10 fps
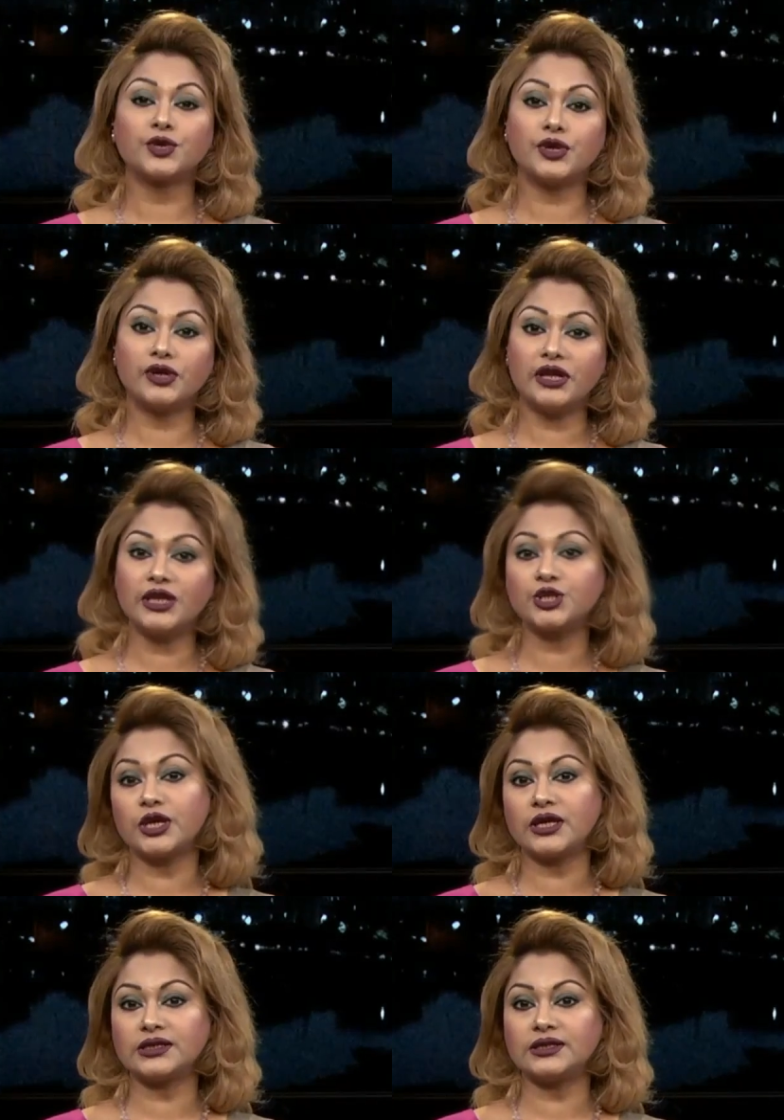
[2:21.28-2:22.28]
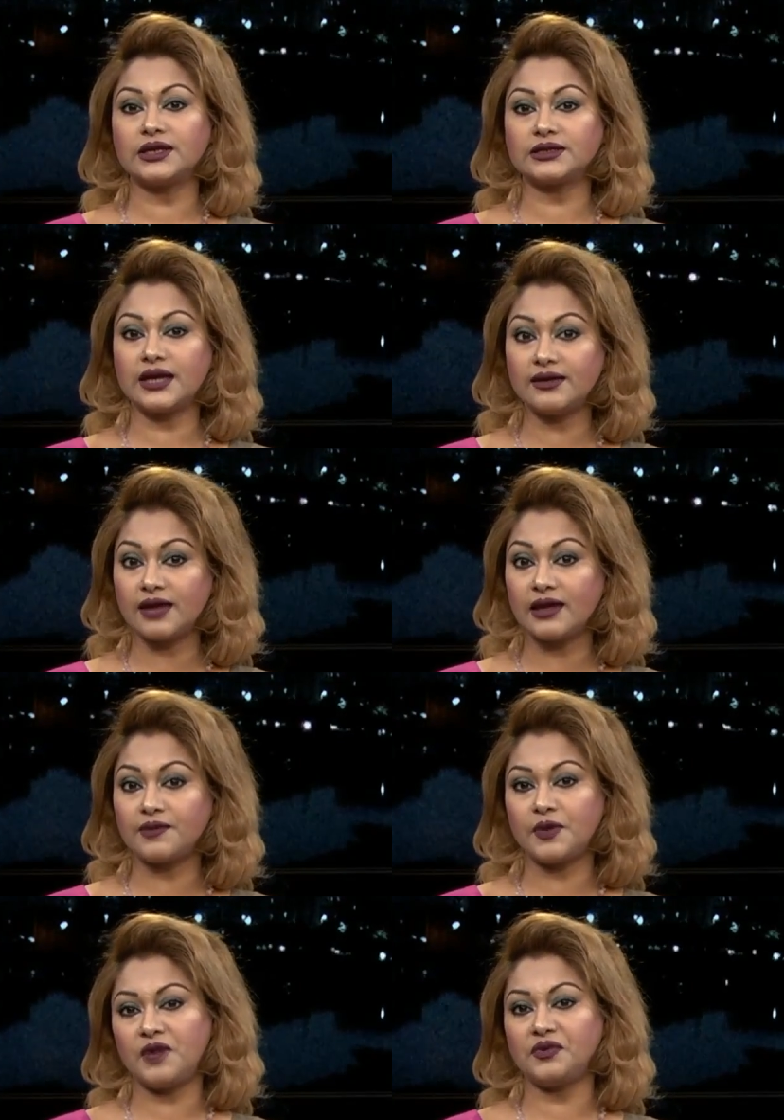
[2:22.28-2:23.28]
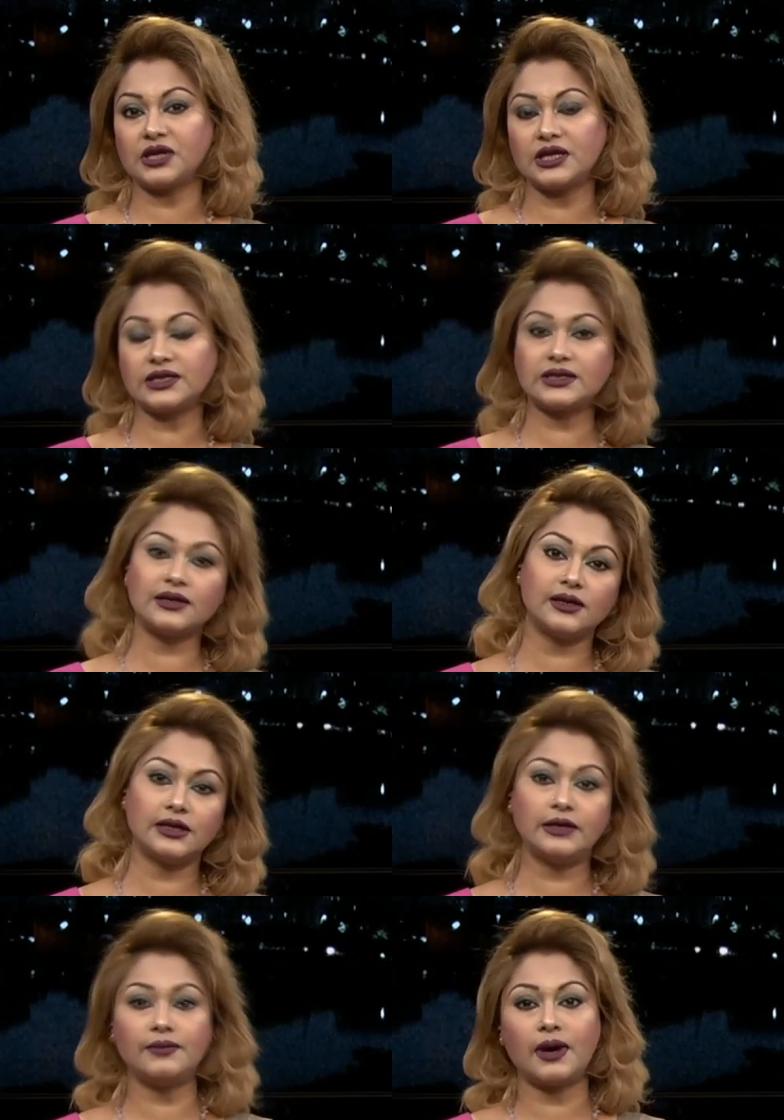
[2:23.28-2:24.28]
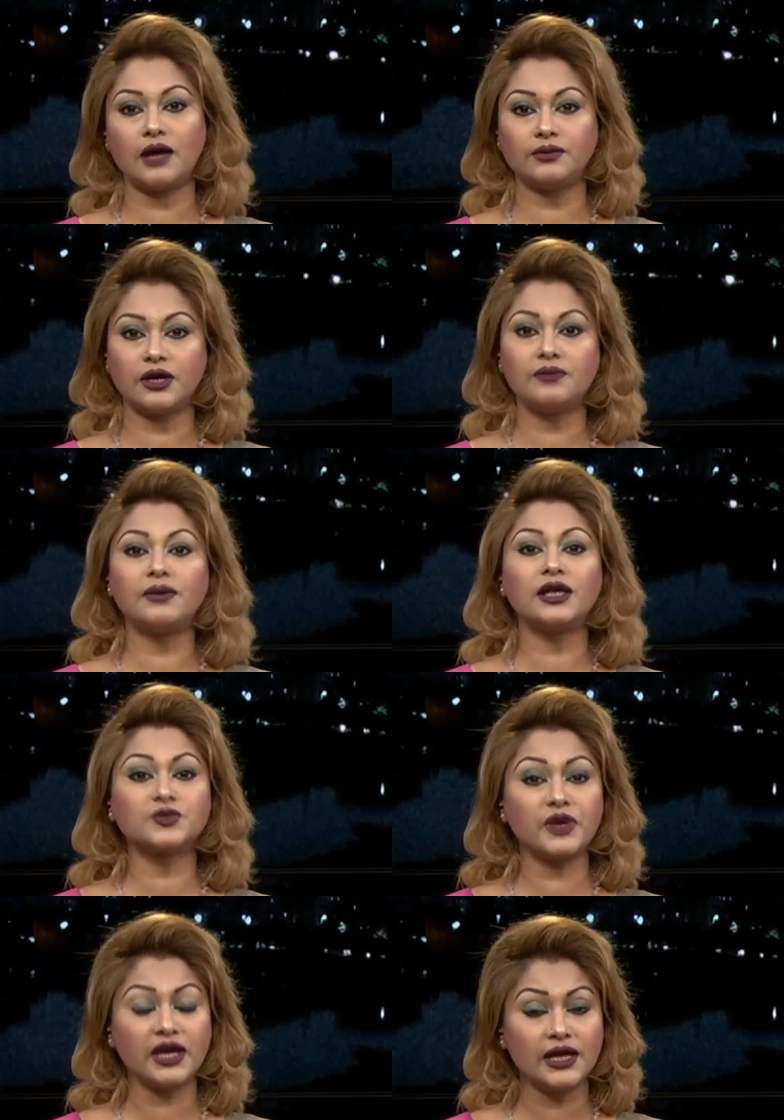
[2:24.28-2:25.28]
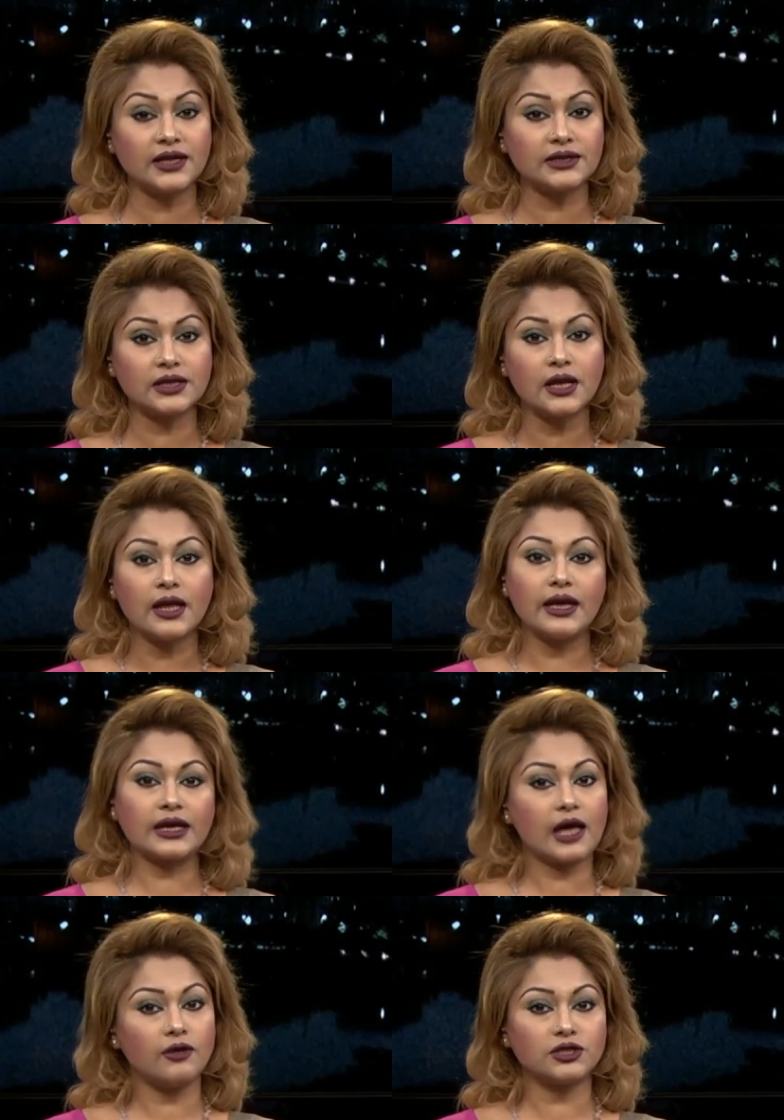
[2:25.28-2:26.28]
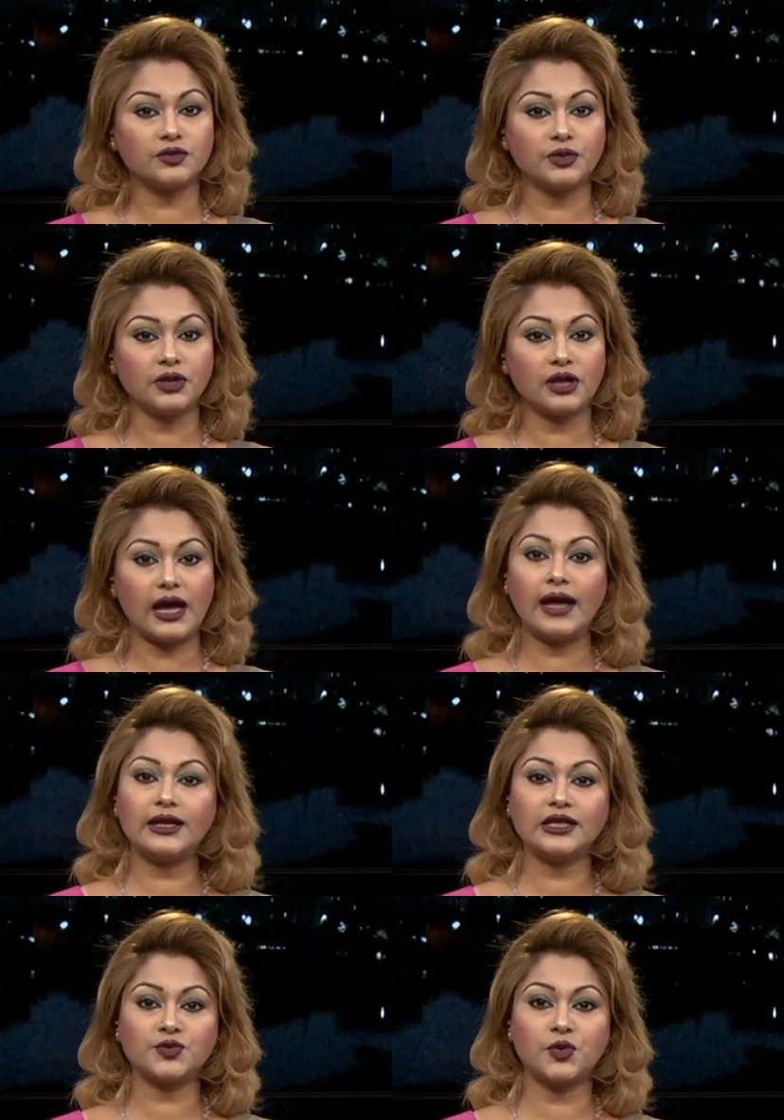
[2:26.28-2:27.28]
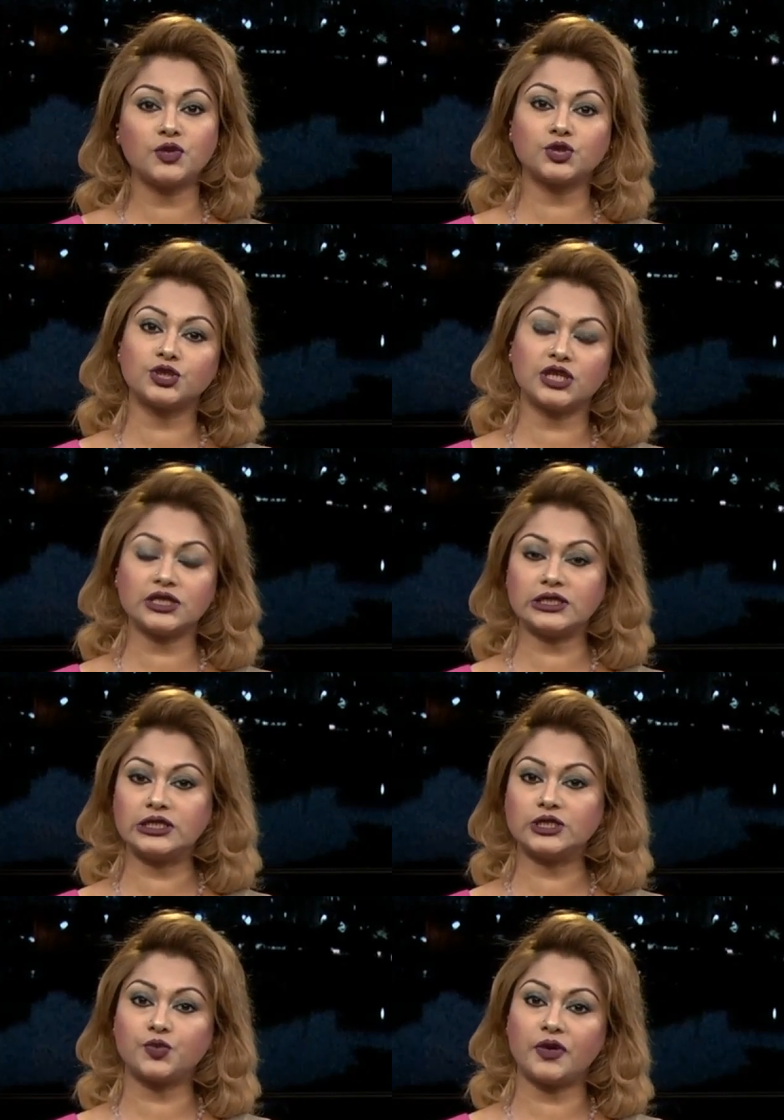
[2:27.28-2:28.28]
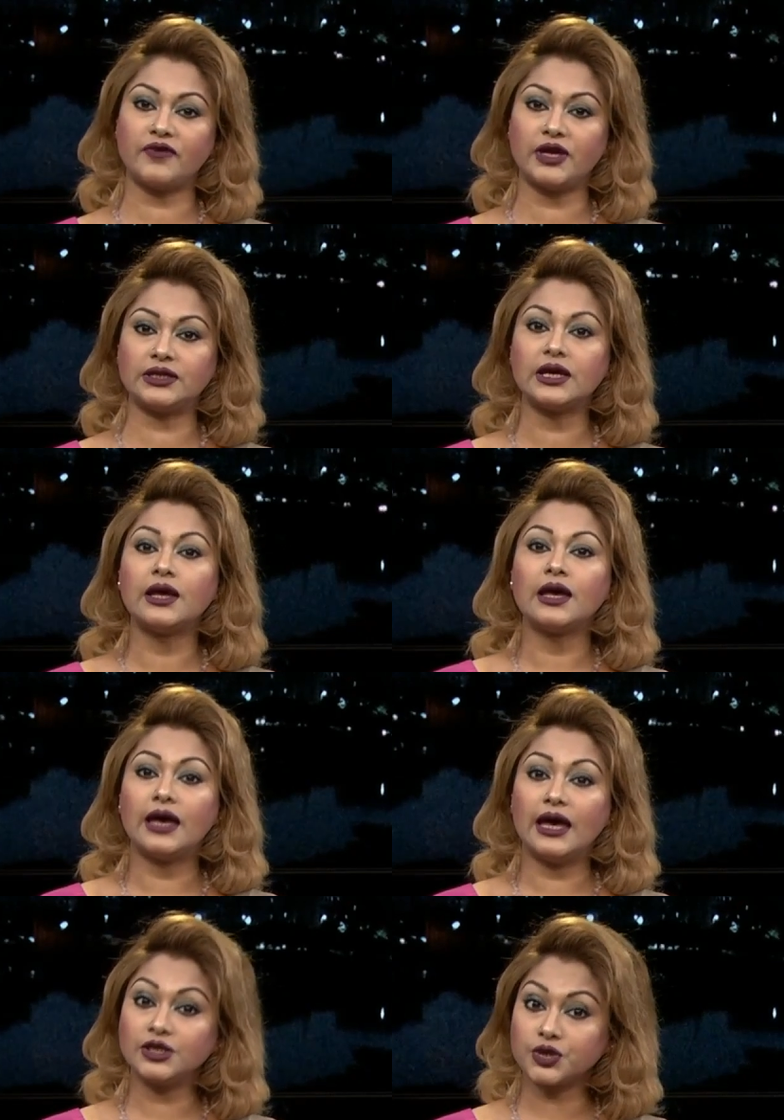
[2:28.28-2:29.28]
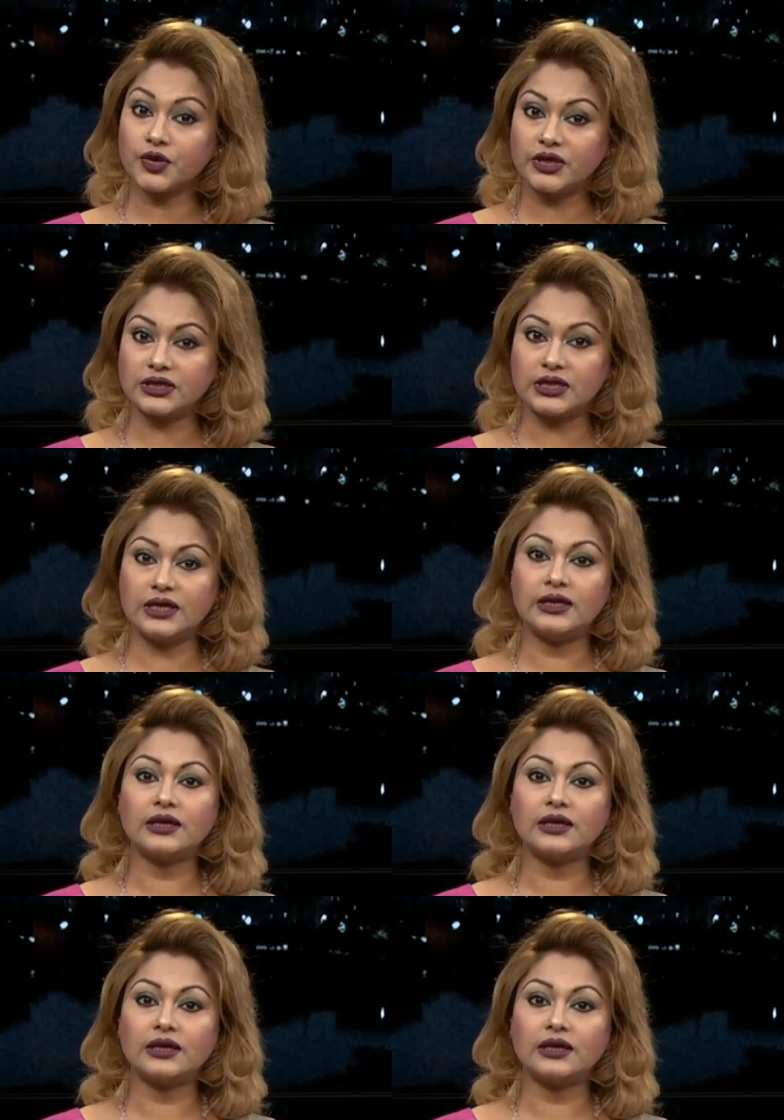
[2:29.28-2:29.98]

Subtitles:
Thirdly, Sheikh Hasina said that the people concerned in Myanmar must be held accountable and exposed to justice to prevent autocracy,